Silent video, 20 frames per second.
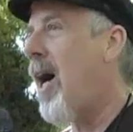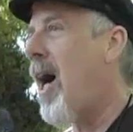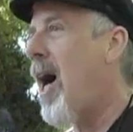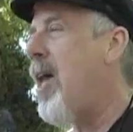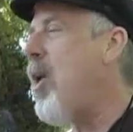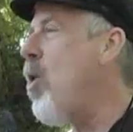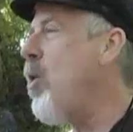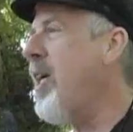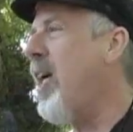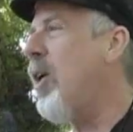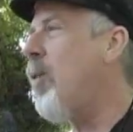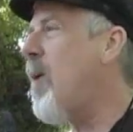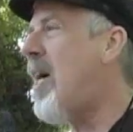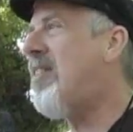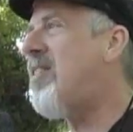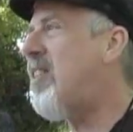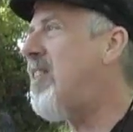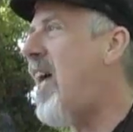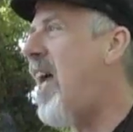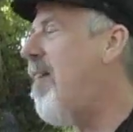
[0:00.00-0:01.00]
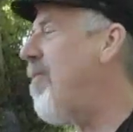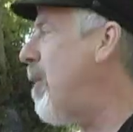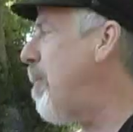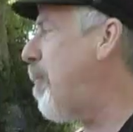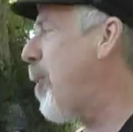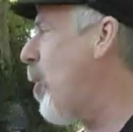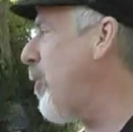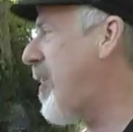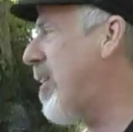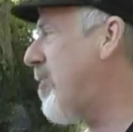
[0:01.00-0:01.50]
I don't get arrested at every
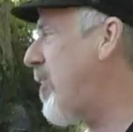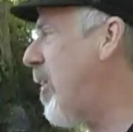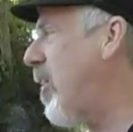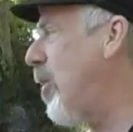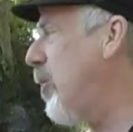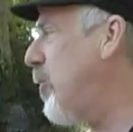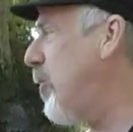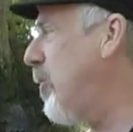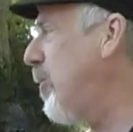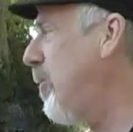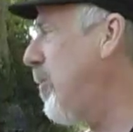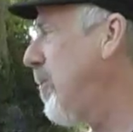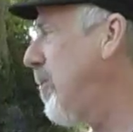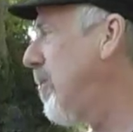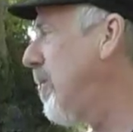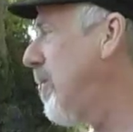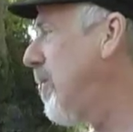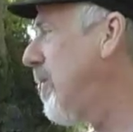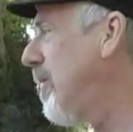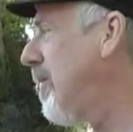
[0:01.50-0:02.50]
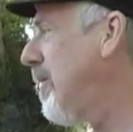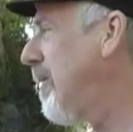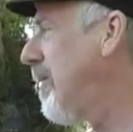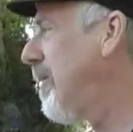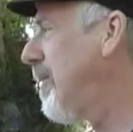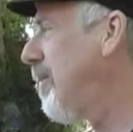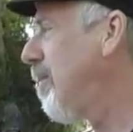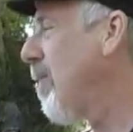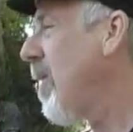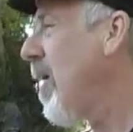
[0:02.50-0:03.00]
protest I go to.
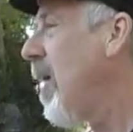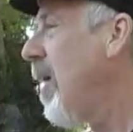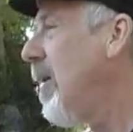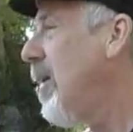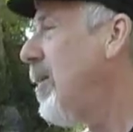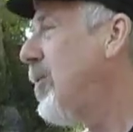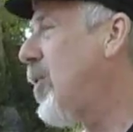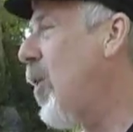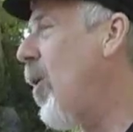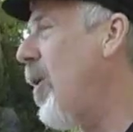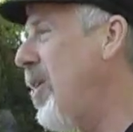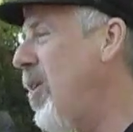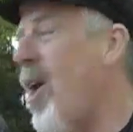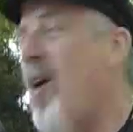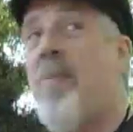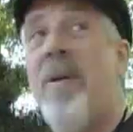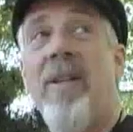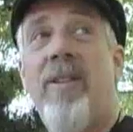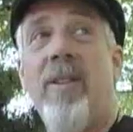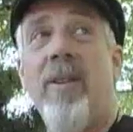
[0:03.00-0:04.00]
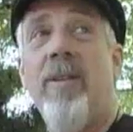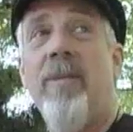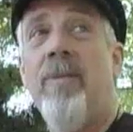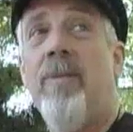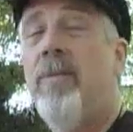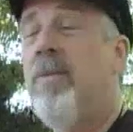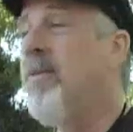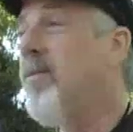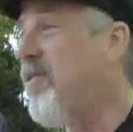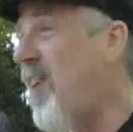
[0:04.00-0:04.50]
So, you know, I've been
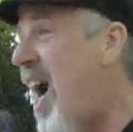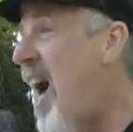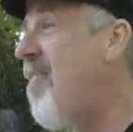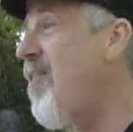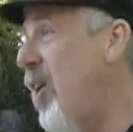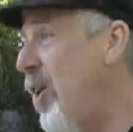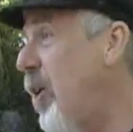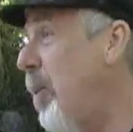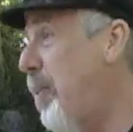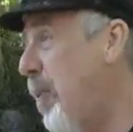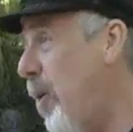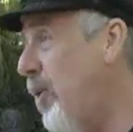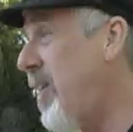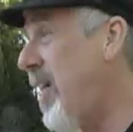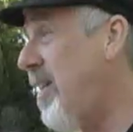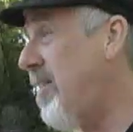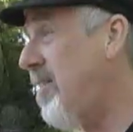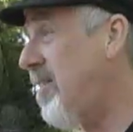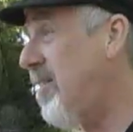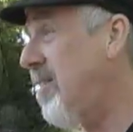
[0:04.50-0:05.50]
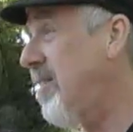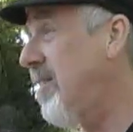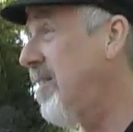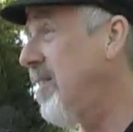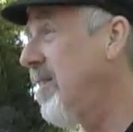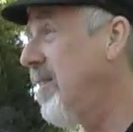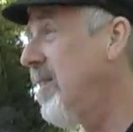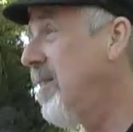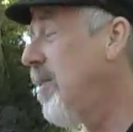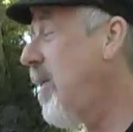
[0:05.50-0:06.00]
to 500 protests.
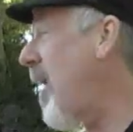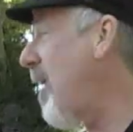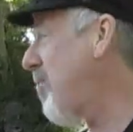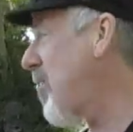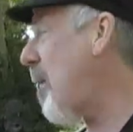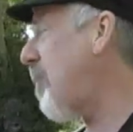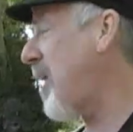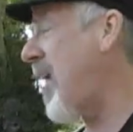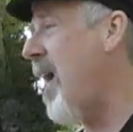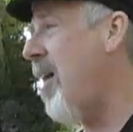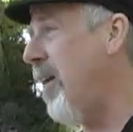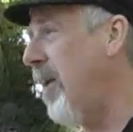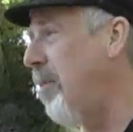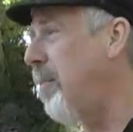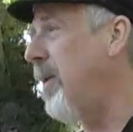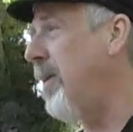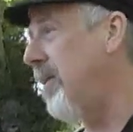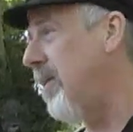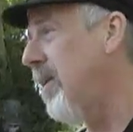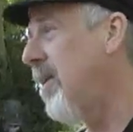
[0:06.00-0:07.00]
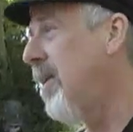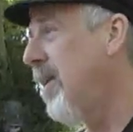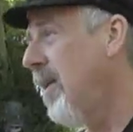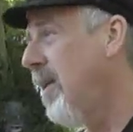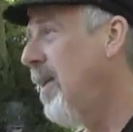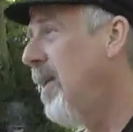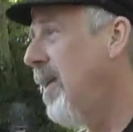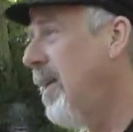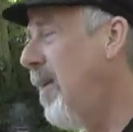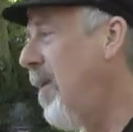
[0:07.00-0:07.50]
Well, I stopped counting, but
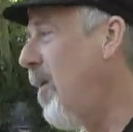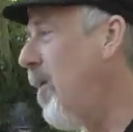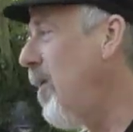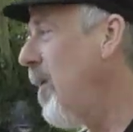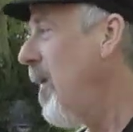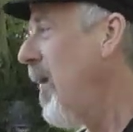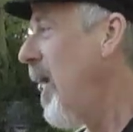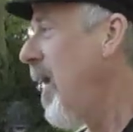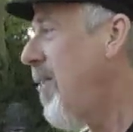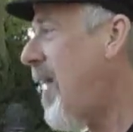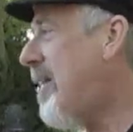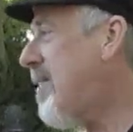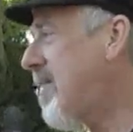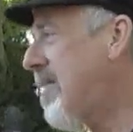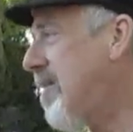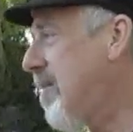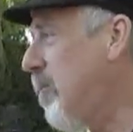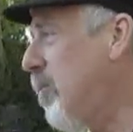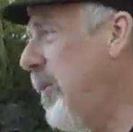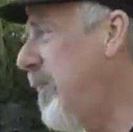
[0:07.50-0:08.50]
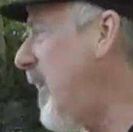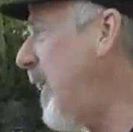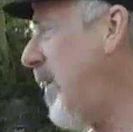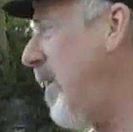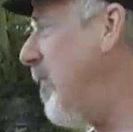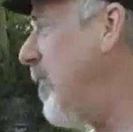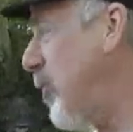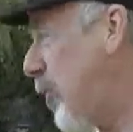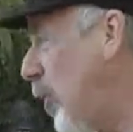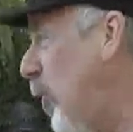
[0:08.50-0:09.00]
know, that's
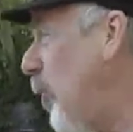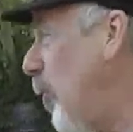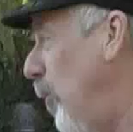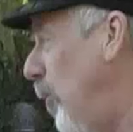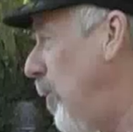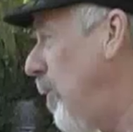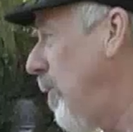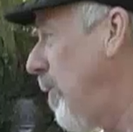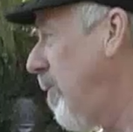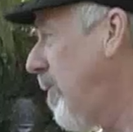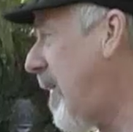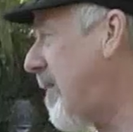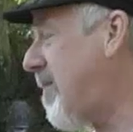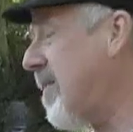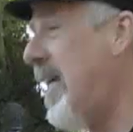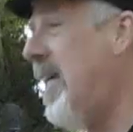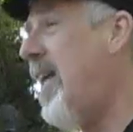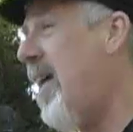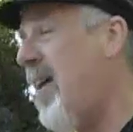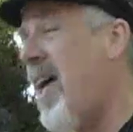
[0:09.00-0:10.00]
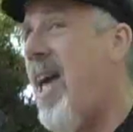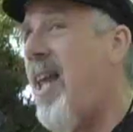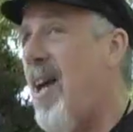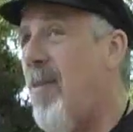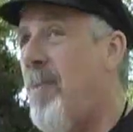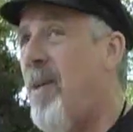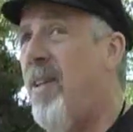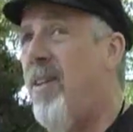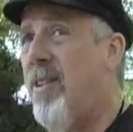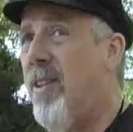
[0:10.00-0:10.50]
ridiculous too. That's, and, and
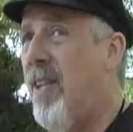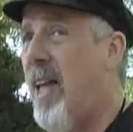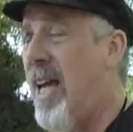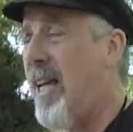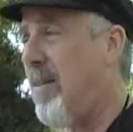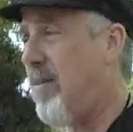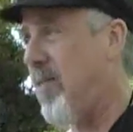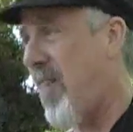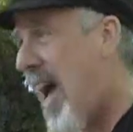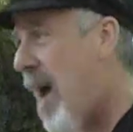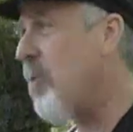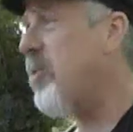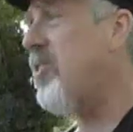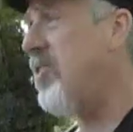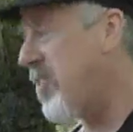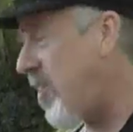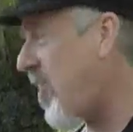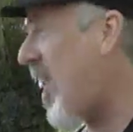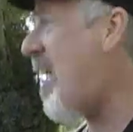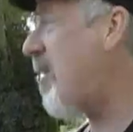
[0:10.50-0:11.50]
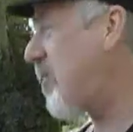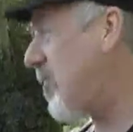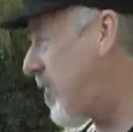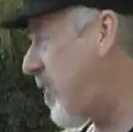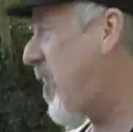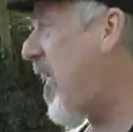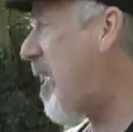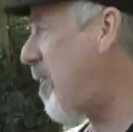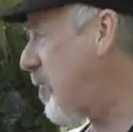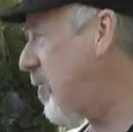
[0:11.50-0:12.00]
I've been to like thousands and thousands
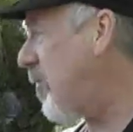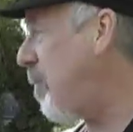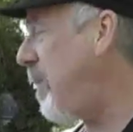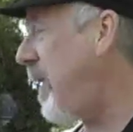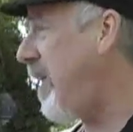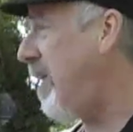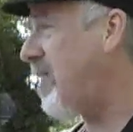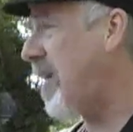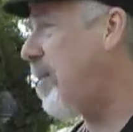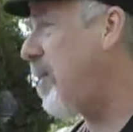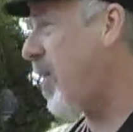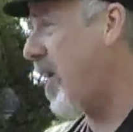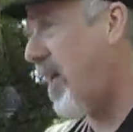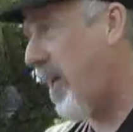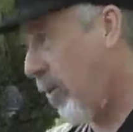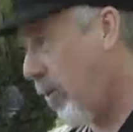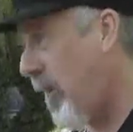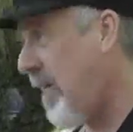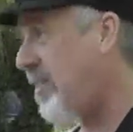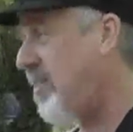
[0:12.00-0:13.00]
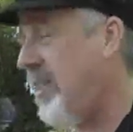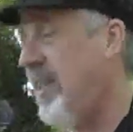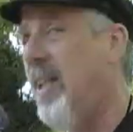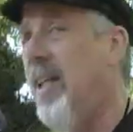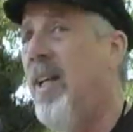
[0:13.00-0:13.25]
and thousands of meetings. I'm kind of crazy.